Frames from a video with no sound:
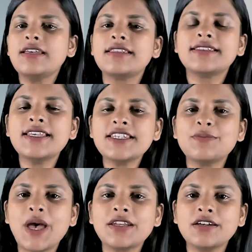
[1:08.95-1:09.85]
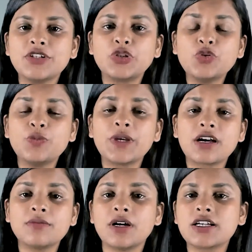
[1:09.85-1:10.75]
In this manner, you
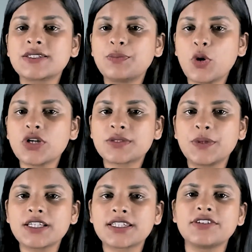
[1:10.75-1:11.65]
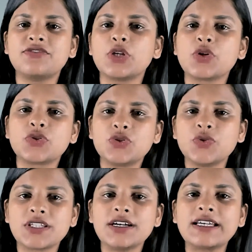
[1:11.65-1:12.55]
become a spokesperson for your
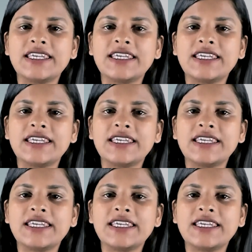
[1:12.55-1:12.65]
user,